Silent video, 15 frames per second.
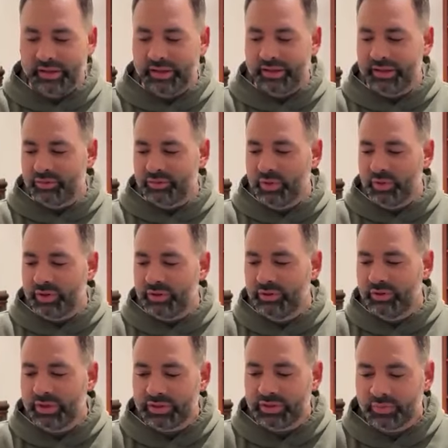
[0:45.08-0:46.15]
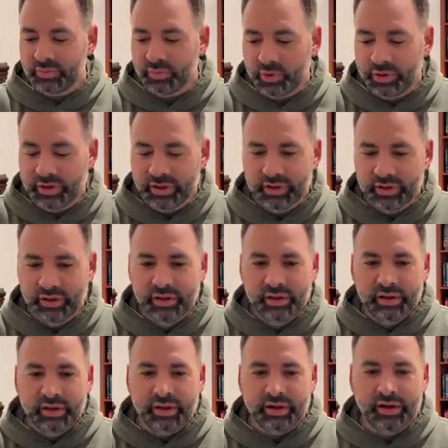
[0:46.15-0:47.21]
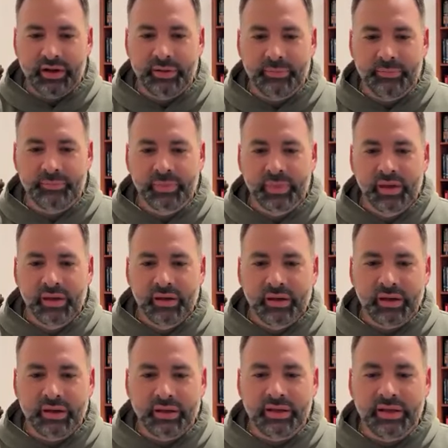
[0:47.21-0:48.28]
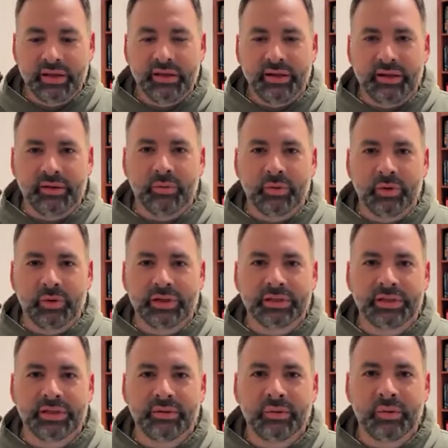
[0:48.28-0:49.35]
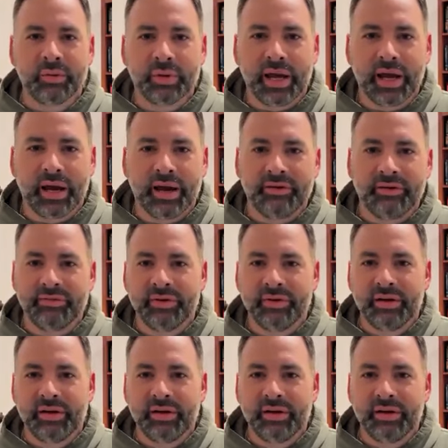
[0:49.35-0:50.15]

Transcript: this with you this morning. And then we're going to see what we have